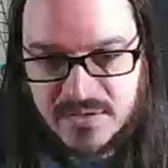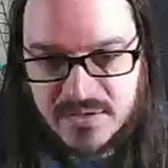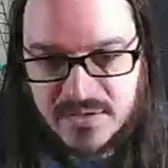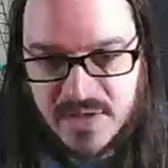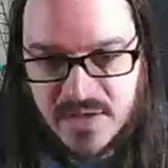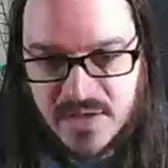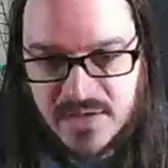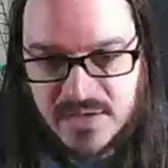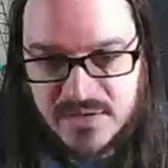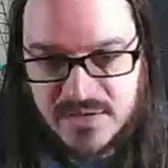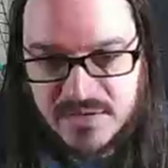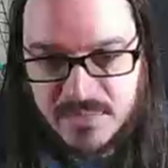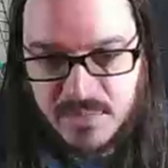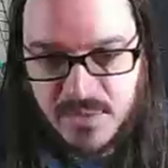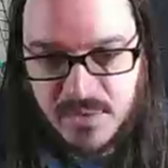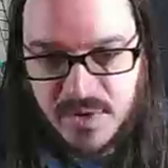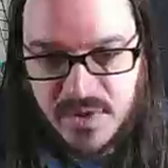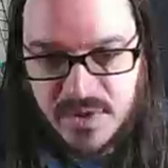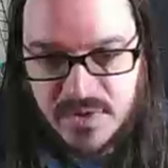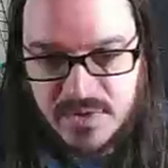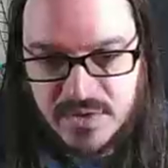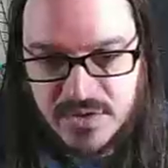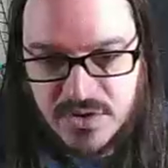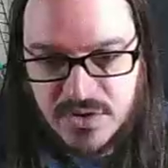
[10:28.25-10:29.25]
At this
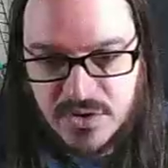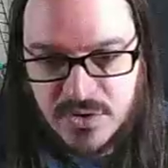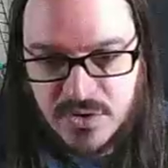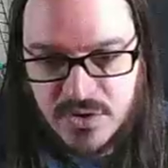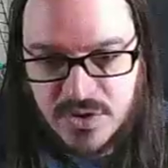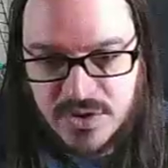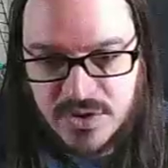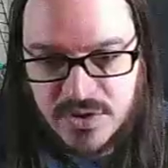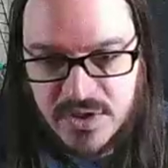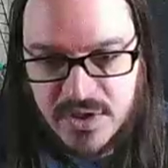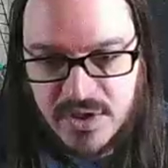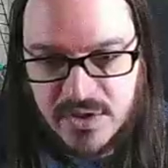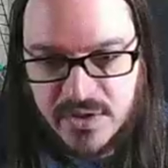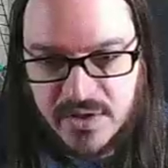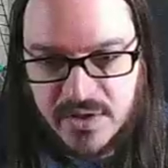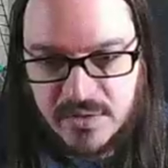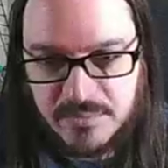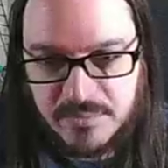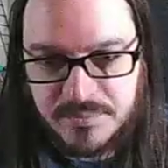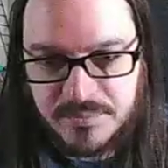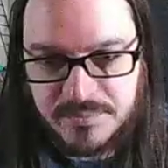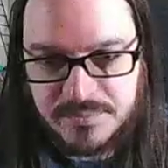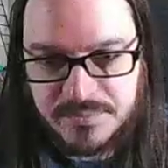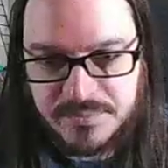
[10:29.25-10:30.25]
point, you could kill him.